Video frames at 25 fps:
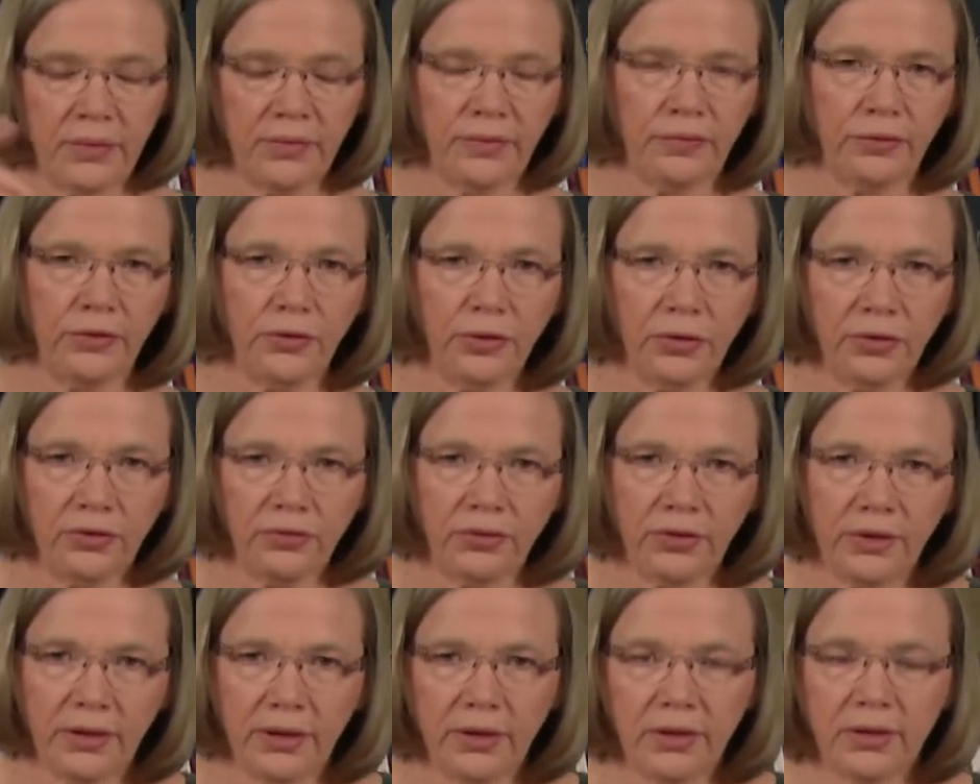flew
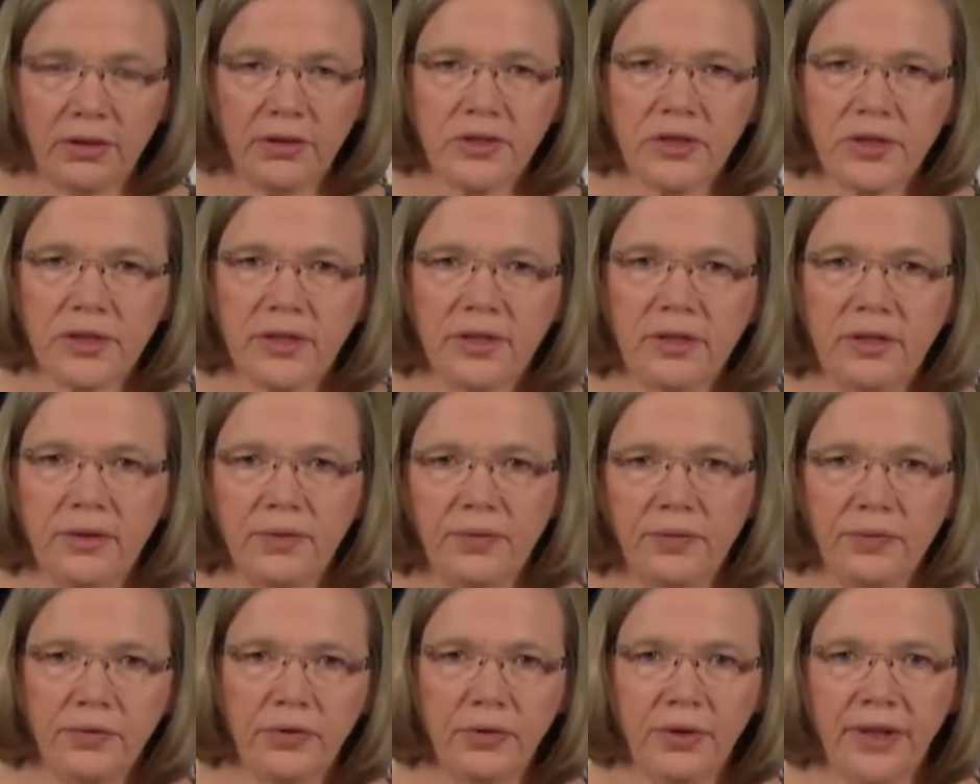through the last
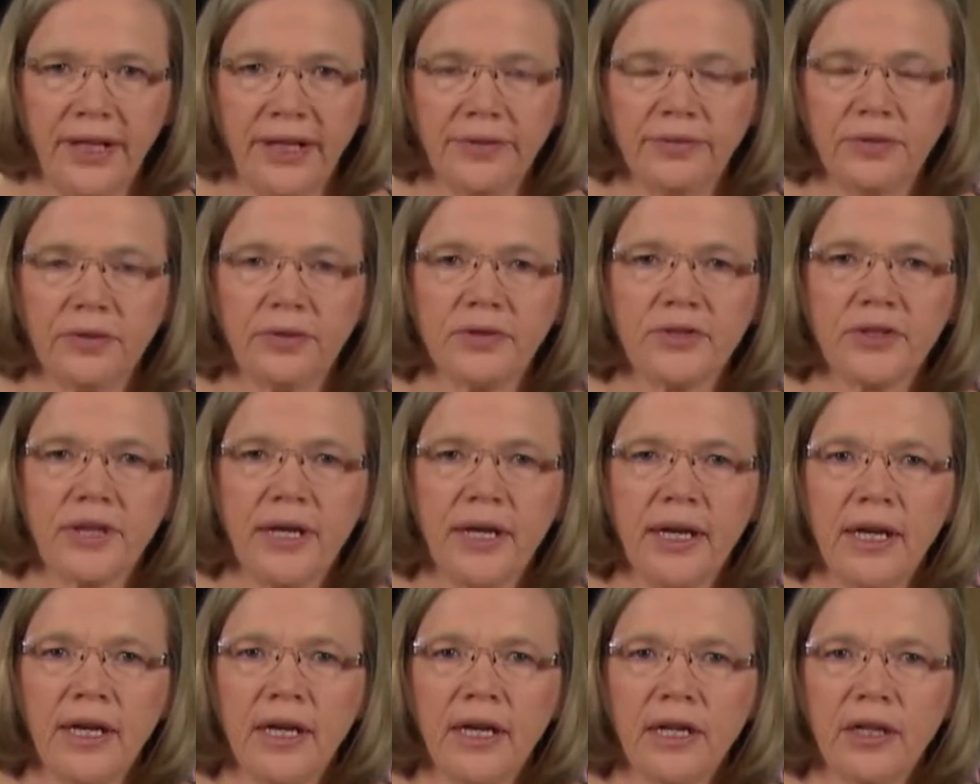few levels,
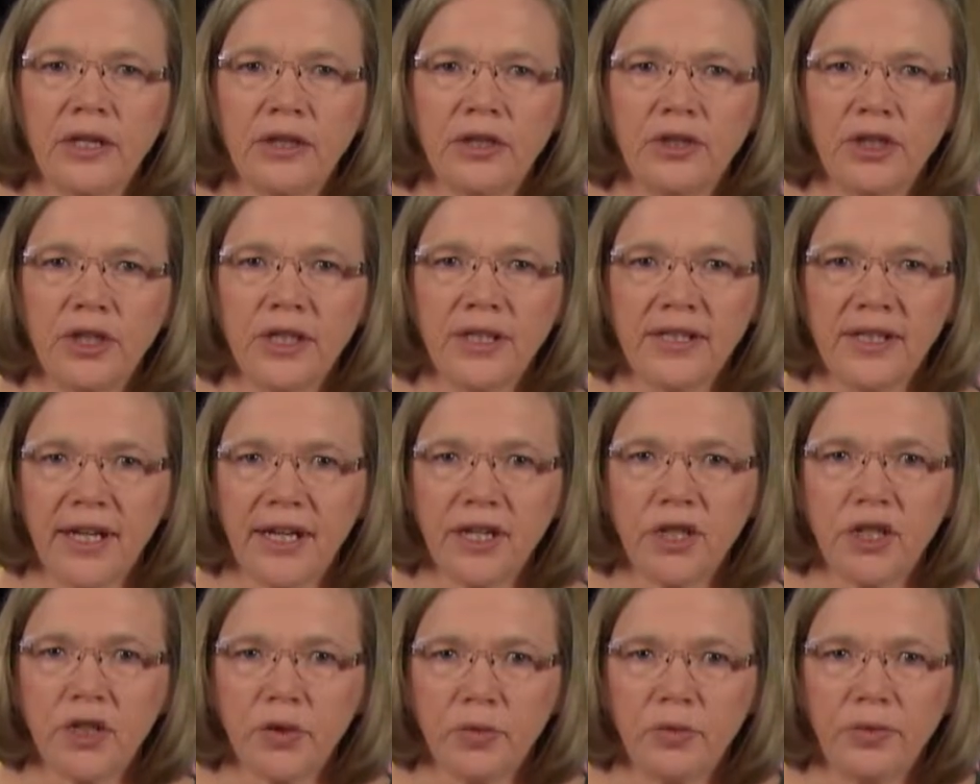she has
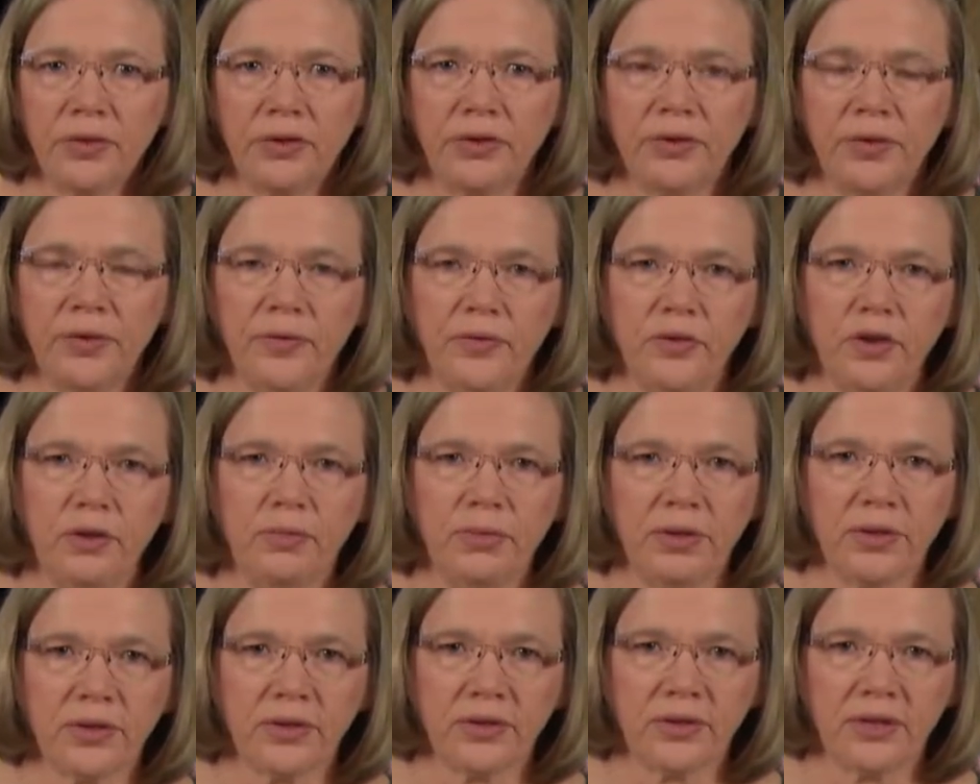actually authored a few
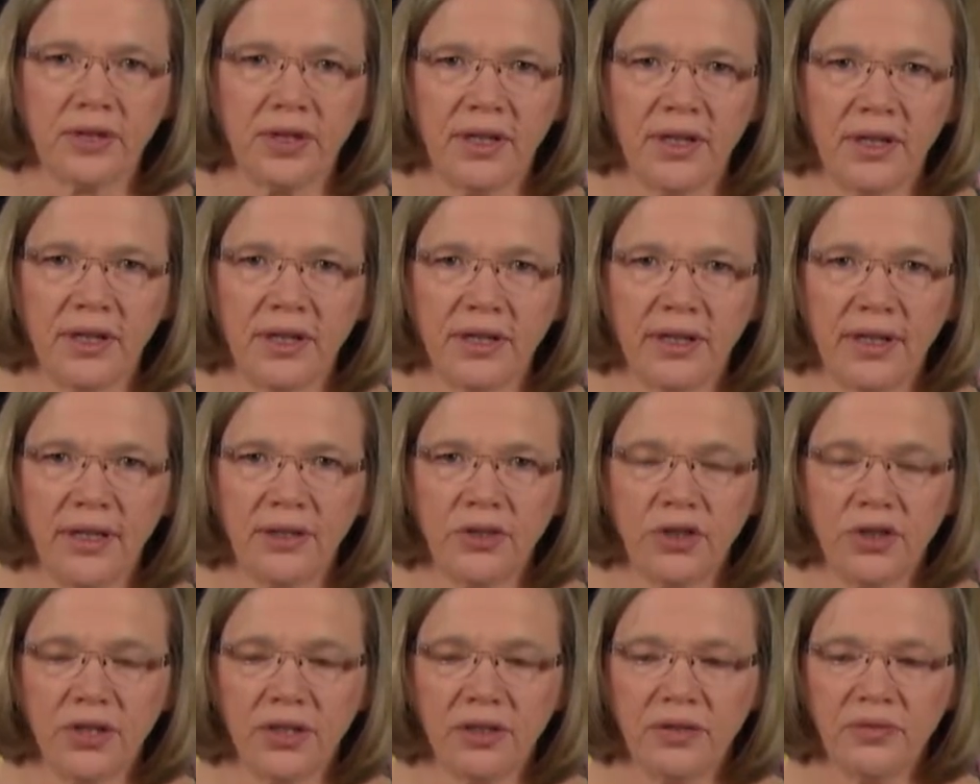books, and
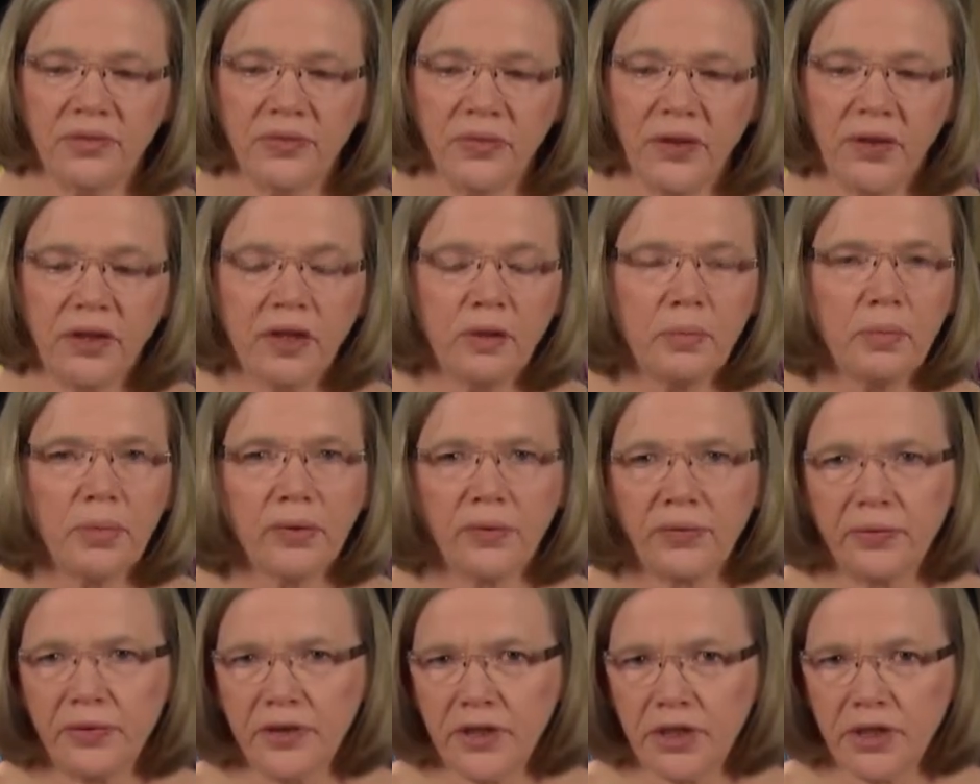she is very
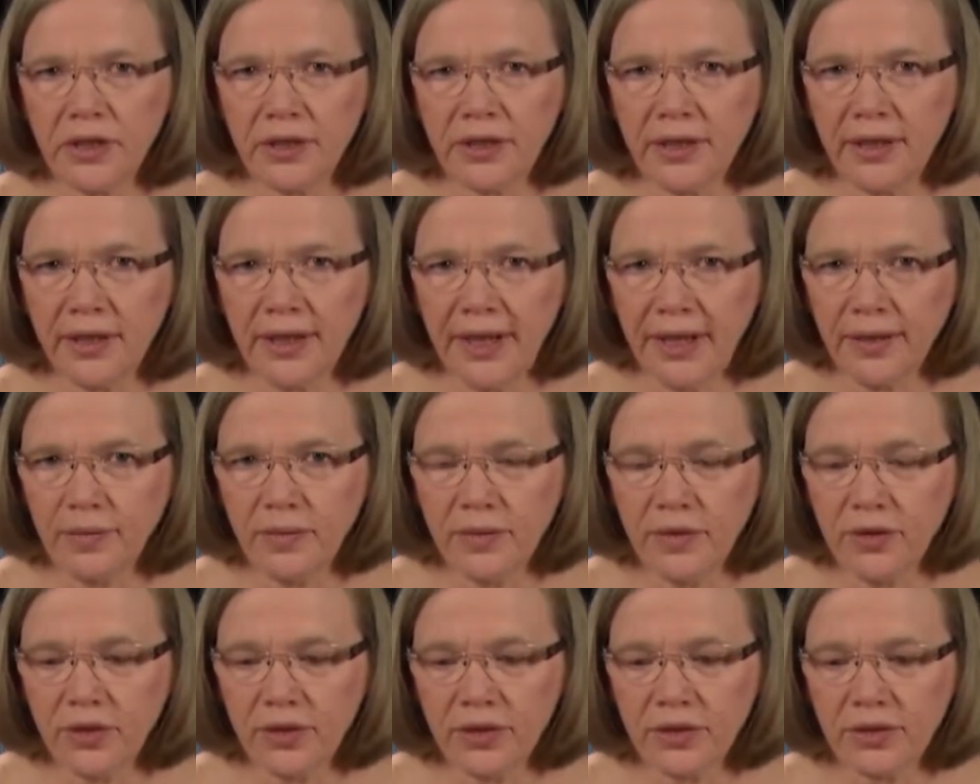proficient in
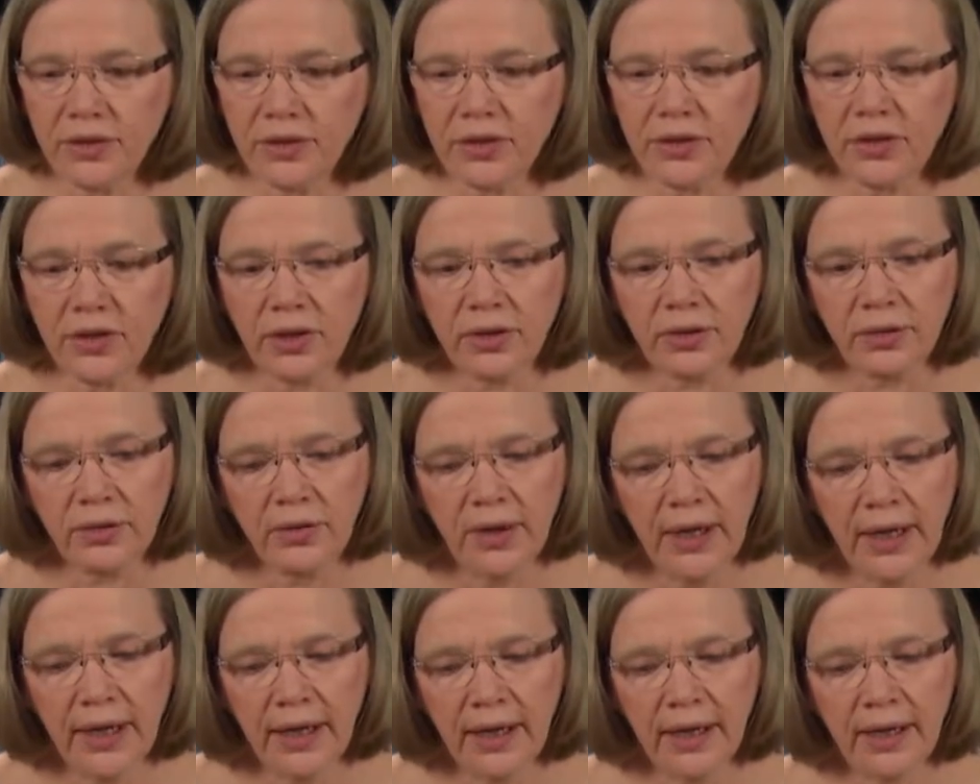languages. So
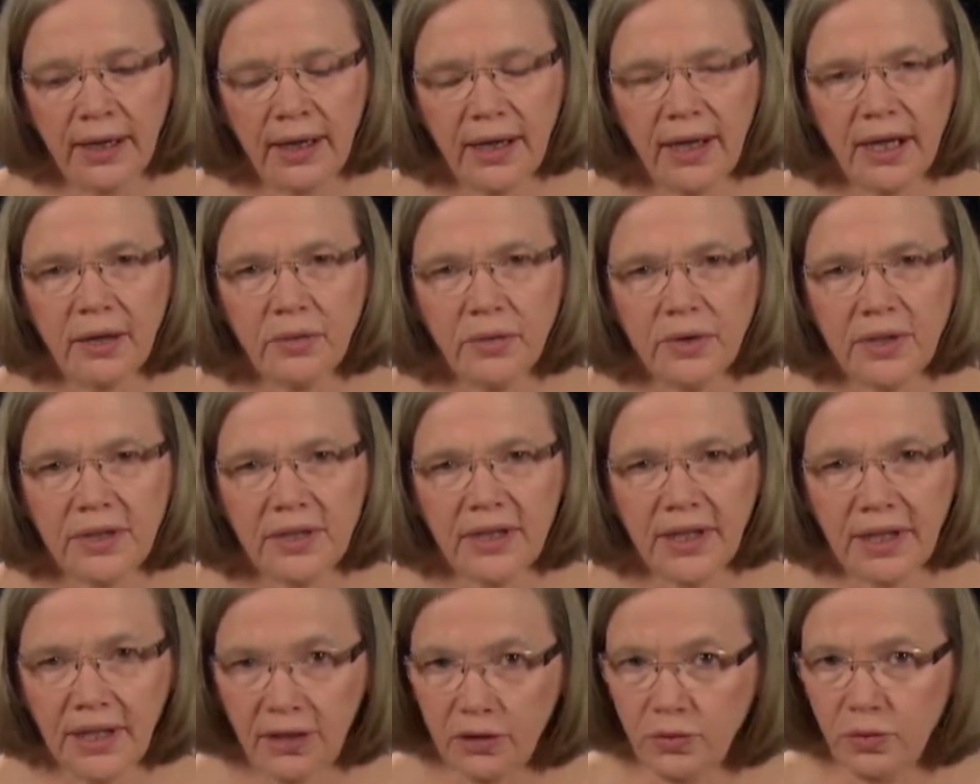I would
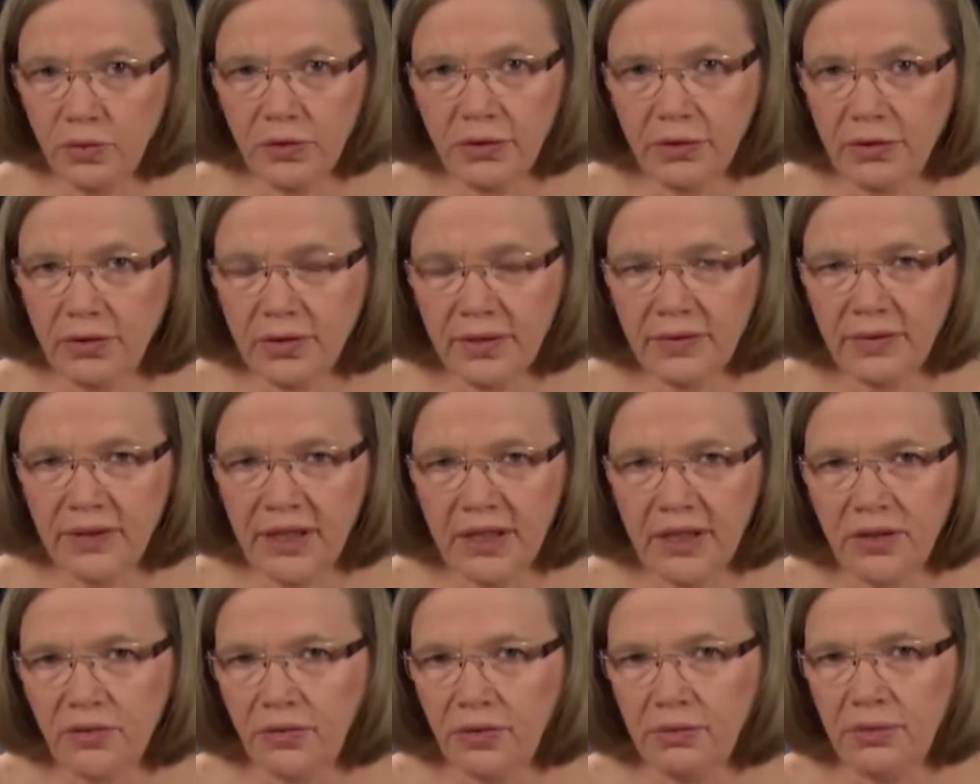say it works.
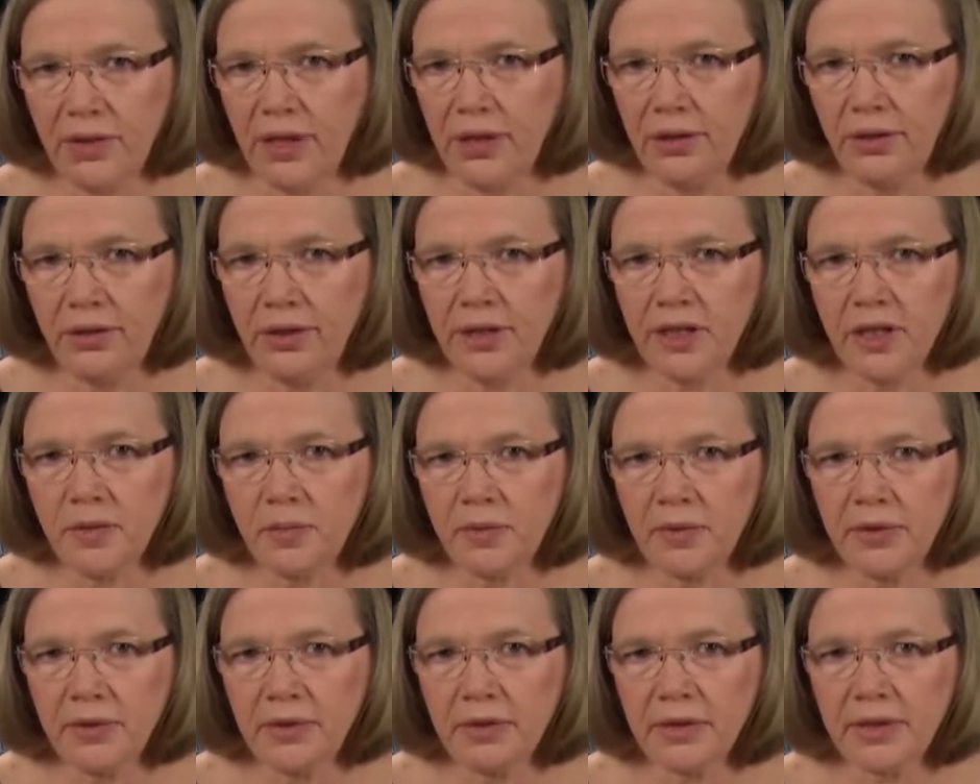That's from our own
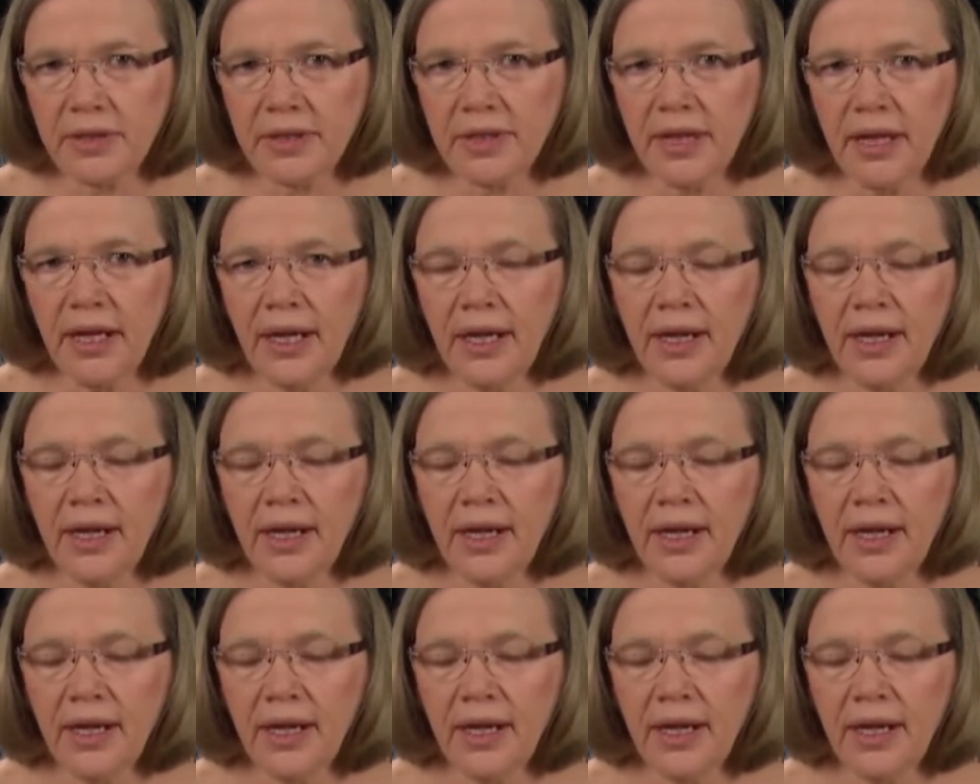experience.